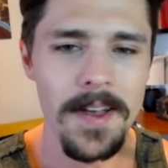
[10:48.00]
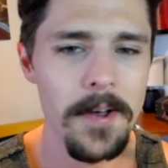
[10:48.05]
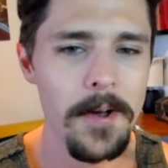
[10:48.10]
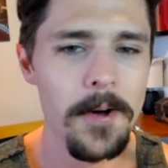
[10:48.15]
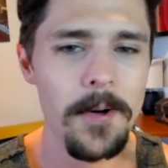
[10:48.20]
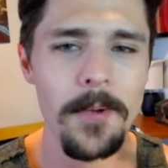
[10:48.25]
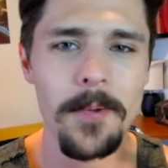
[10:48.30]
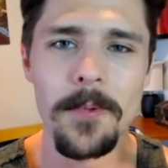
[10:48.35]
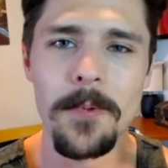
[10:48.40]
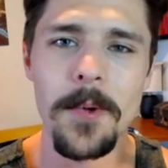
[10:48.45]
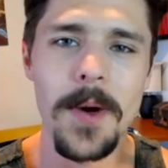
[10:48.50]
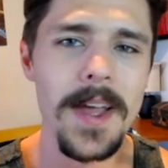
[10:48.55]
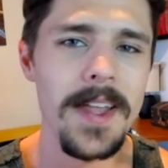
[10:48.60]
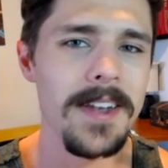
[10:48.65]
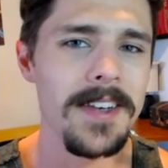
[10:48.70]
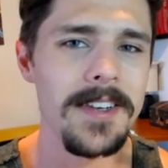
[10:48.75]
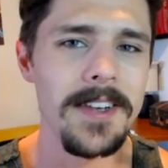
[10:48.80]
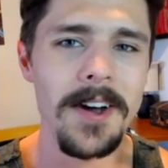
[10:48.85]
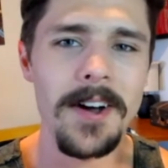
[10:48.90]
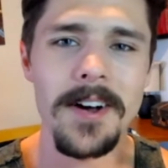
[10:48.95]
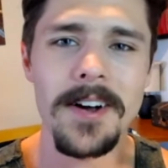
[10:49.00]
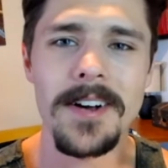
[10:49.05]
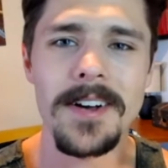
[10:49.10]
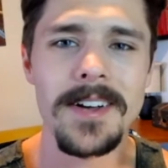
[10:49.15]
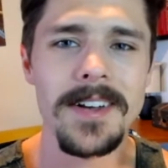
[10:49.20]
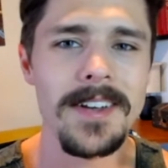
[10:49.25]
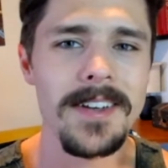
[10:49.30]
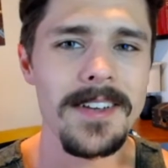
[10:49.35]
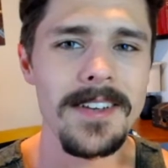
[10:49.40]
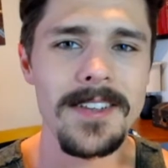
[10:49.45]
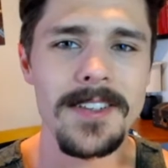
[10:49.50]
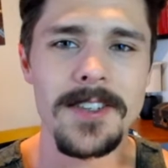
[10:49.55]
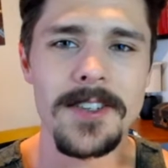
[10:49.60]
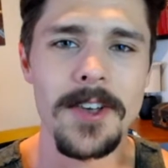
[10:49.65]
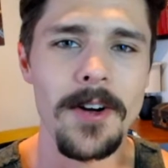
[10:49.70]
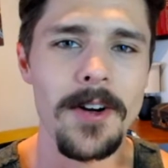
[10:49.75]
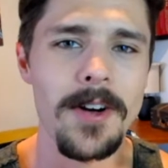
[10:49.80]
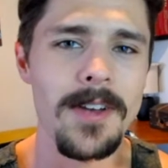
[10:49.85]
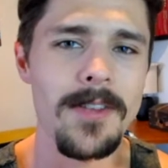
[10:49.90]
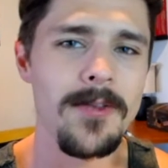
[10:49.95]
wet dog,
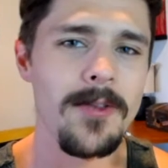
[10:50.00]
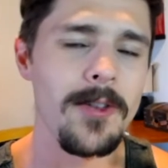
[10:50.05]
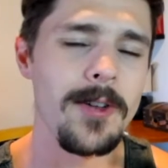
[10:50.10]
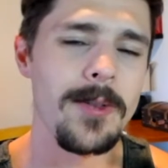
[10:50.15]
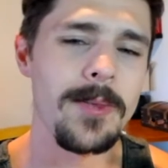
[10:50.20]
sorry for